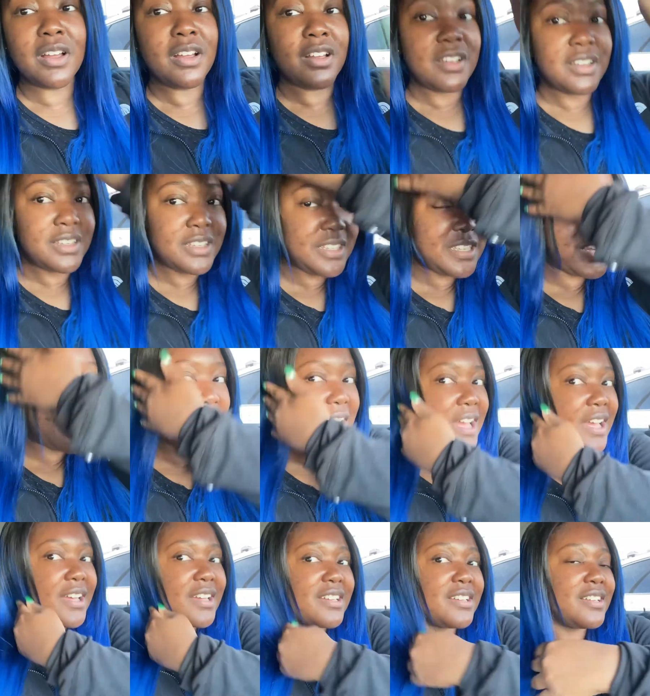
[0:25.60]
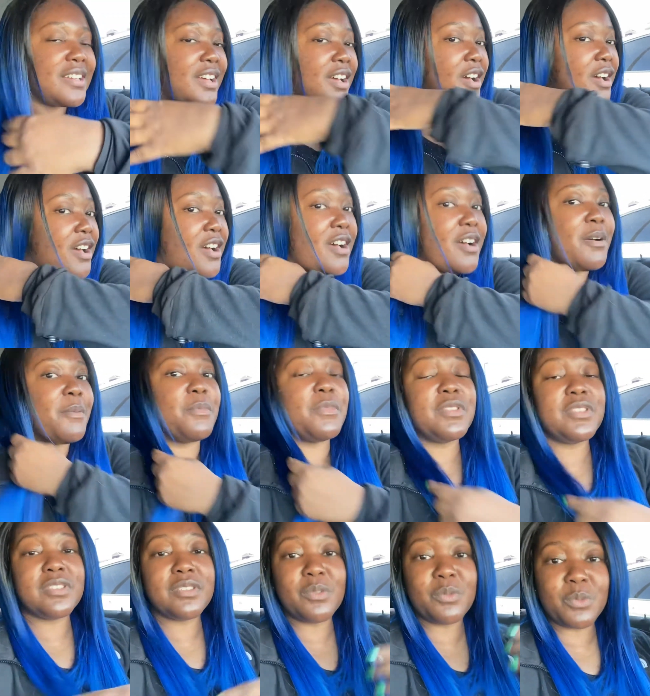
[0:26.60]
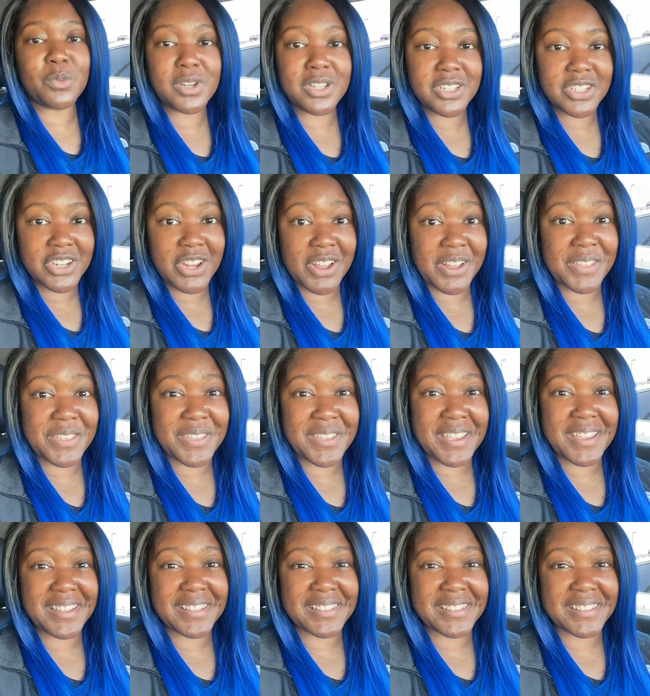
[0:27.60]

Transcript: yeah, um, what y'all think?